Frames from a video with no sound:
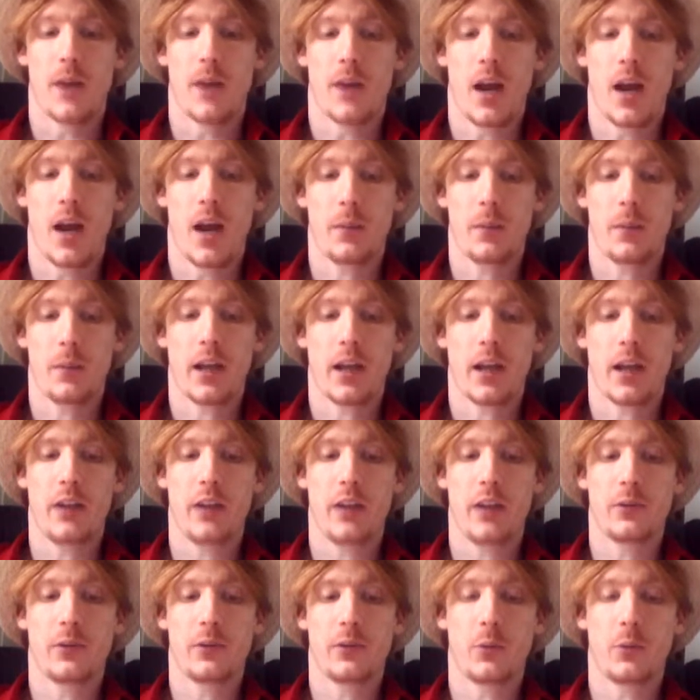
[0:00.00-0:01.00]
I'm
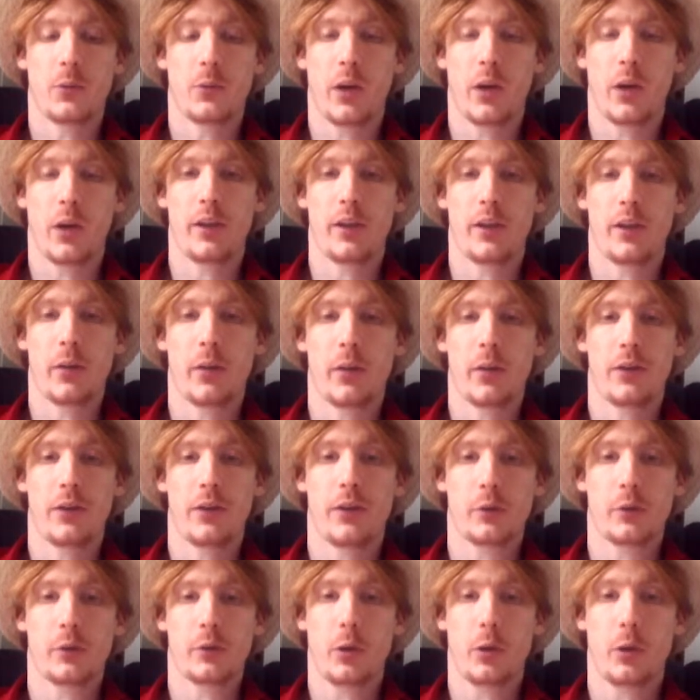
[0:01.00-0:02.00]
kind of wary about
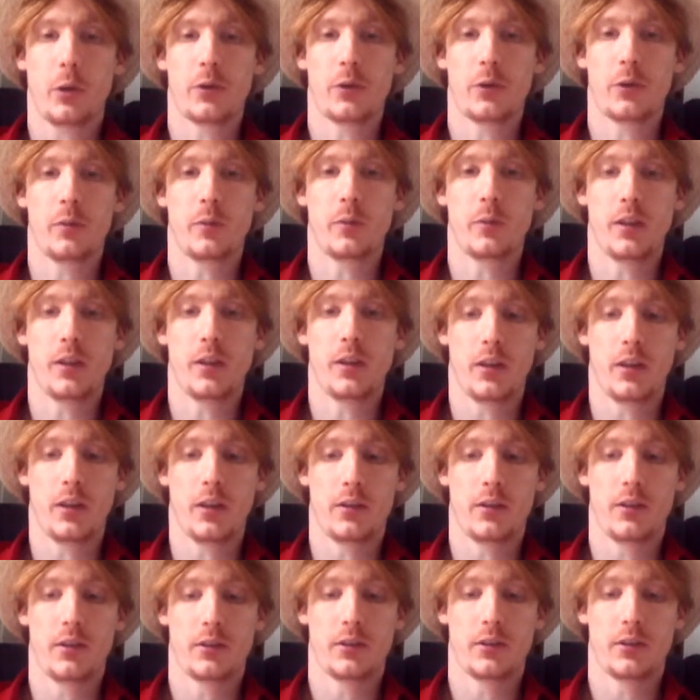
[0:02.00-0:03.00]
this approach
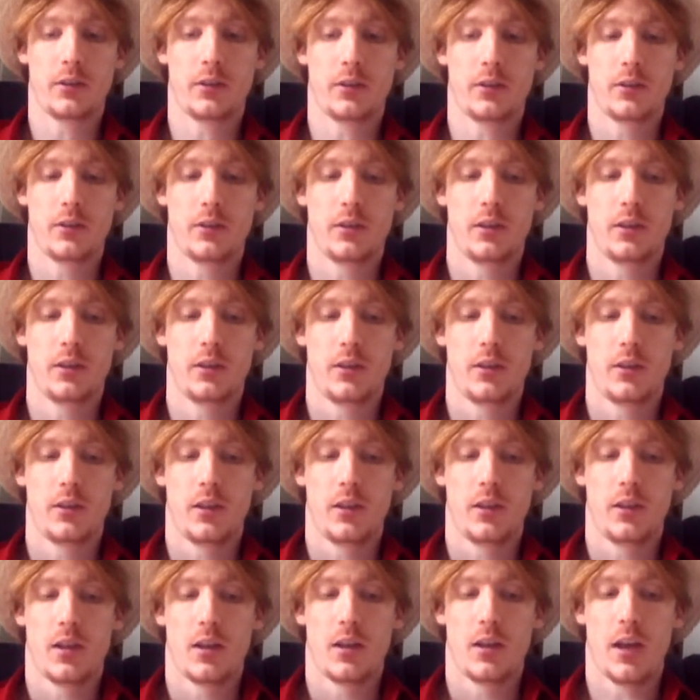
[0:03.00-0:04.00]
because
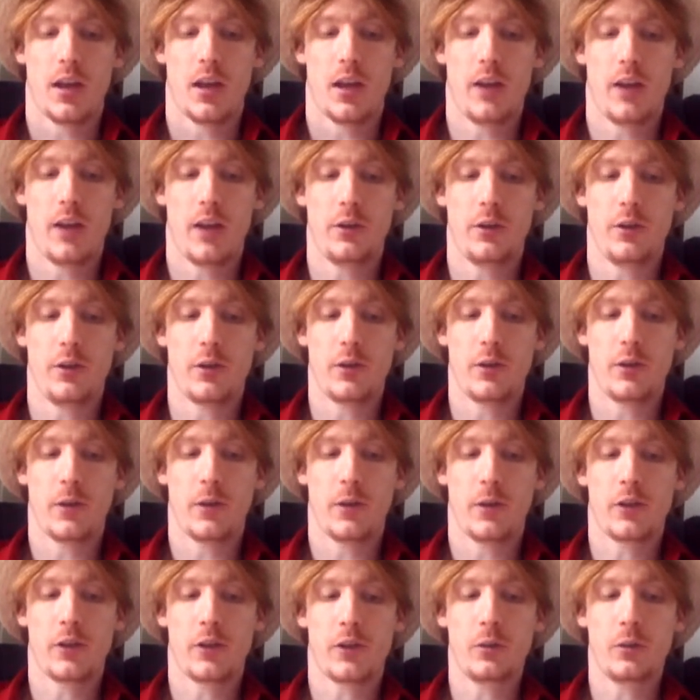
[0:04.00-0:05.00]
I don't know if
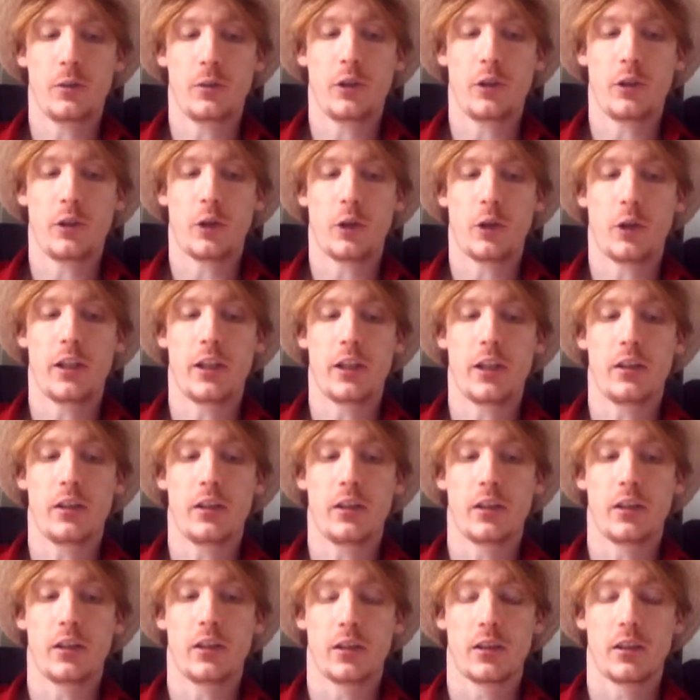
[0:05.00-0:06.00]
I should be
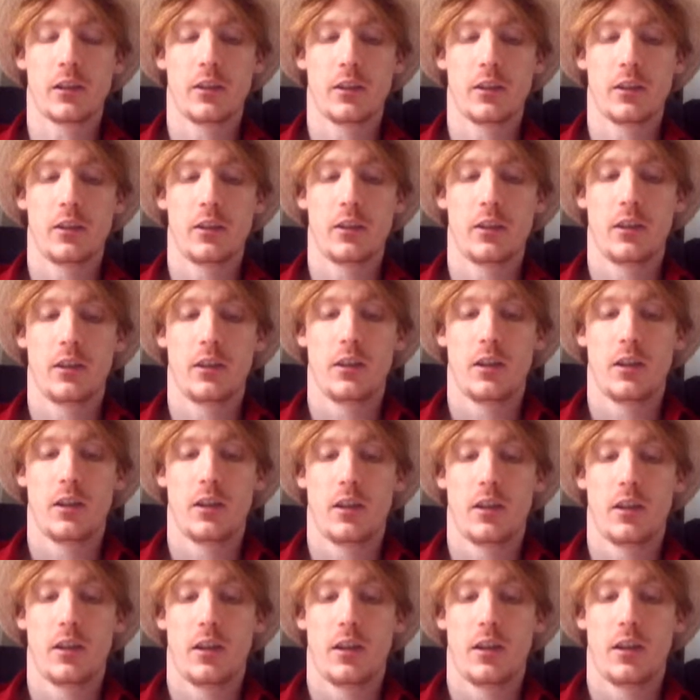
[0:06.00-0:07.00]
creating
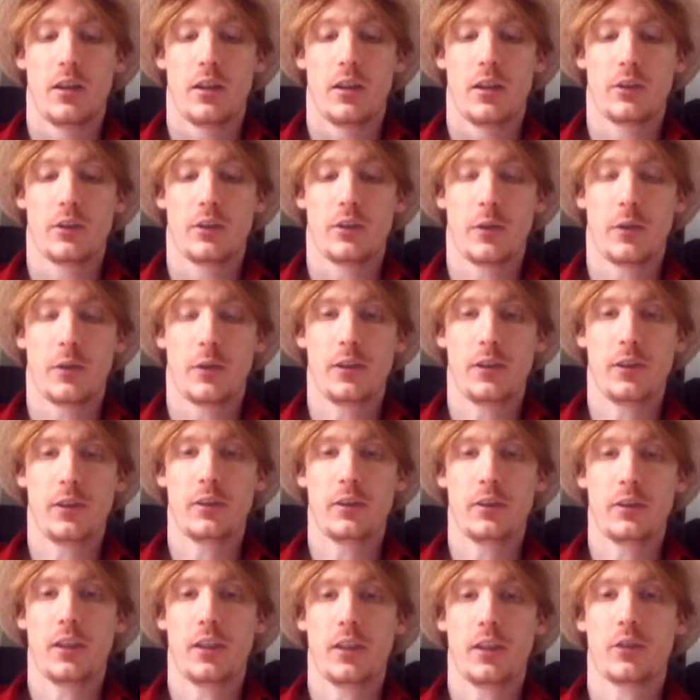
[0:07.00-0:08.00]

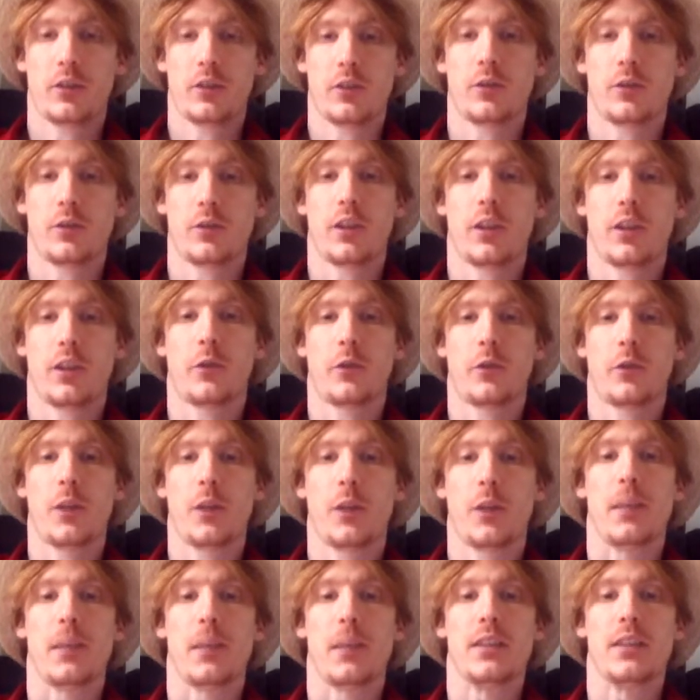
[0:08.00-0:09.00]
surfaces and textures on a
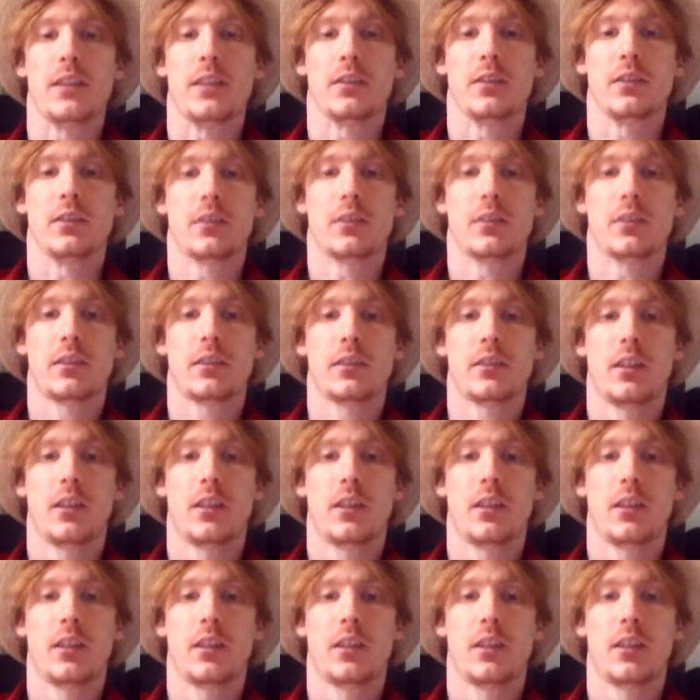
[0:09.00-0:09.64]
frame basis.